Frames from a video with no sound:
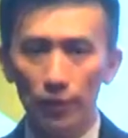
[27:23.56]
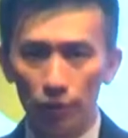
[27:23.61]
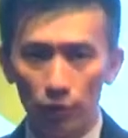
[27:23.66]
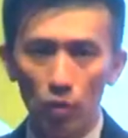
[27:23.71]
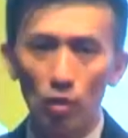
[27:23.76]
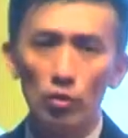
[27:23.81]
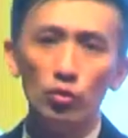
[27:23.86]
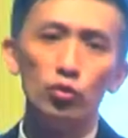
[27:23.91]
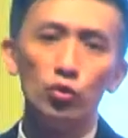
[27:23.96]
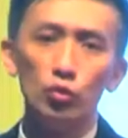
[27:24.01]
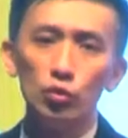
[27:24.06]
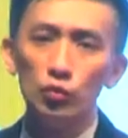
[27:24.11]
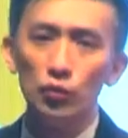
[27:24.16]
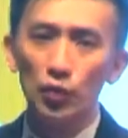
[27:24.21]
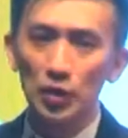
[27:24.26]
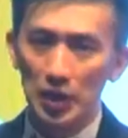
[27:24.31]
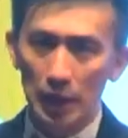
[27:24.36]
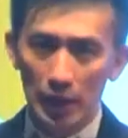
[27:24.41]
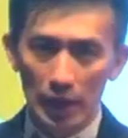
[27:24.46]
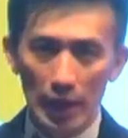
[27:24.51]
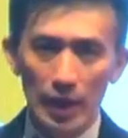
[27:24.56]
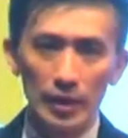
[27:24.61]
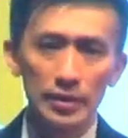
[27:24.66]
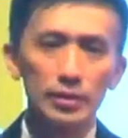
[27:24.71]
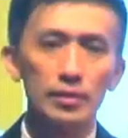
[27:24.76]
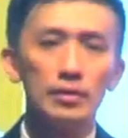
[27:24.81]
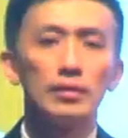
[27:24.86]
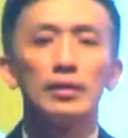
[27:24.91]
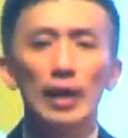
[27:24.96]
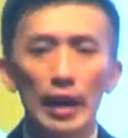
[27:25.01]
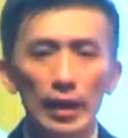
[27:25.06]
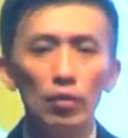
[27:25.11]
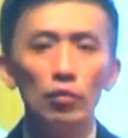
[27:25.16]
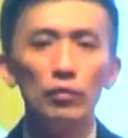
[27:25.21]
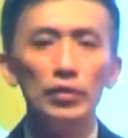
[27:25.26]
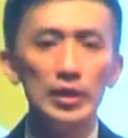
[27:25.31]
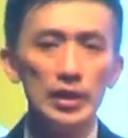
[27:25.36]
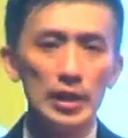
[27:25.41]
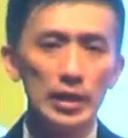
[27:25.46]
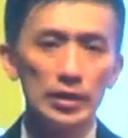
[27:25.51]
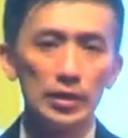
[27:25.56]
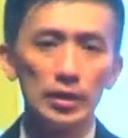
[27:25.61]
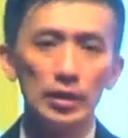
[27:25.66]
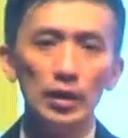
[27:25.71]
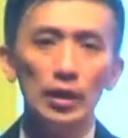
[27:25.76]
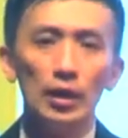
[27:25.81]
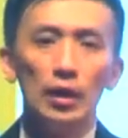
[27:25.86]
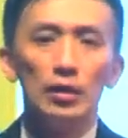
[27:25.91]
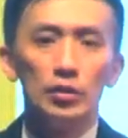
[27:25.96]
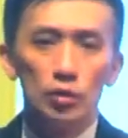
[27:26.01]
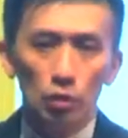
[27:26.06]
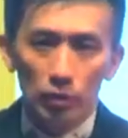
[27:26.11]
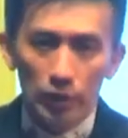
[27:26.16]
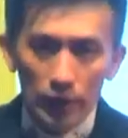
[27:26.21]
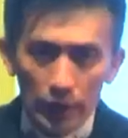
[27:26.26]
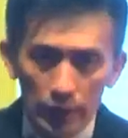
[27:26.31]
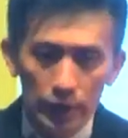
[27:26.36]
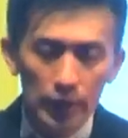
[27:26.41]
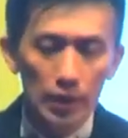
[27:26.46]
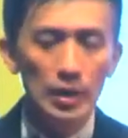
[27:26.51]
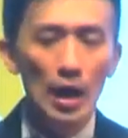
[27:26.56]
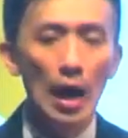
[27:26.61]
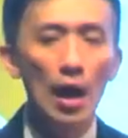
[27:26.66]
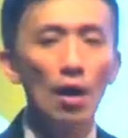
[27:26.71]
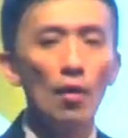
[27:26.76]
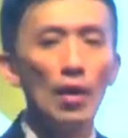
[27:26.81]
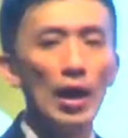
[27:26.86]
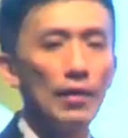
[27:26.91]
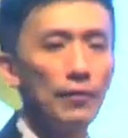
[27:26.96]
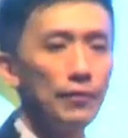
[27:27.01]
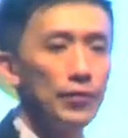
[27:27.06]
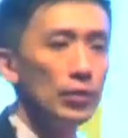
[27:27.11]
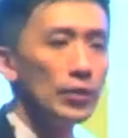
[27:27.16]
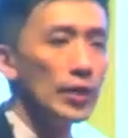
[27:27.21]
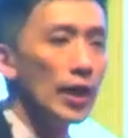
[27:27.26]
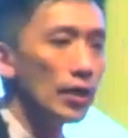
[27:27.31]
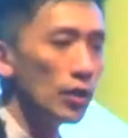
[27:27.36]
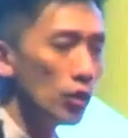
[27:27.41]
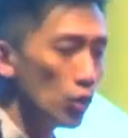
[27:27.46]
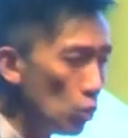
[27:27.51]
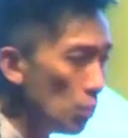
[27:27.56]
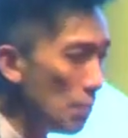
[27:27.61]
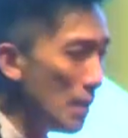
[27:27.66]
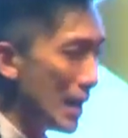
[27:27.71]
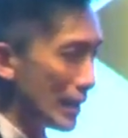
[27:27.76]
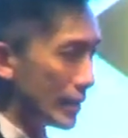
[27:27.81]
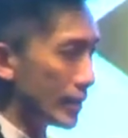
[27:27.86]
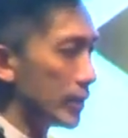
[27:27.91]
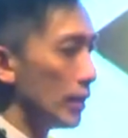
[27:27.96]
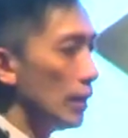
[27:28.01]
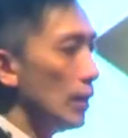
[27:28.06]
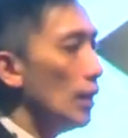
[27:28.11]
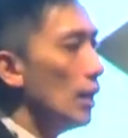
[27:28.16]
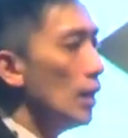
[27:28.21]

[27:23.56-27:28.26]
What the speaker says: have gone through for the last 10 over years. So this is how I feel that you must.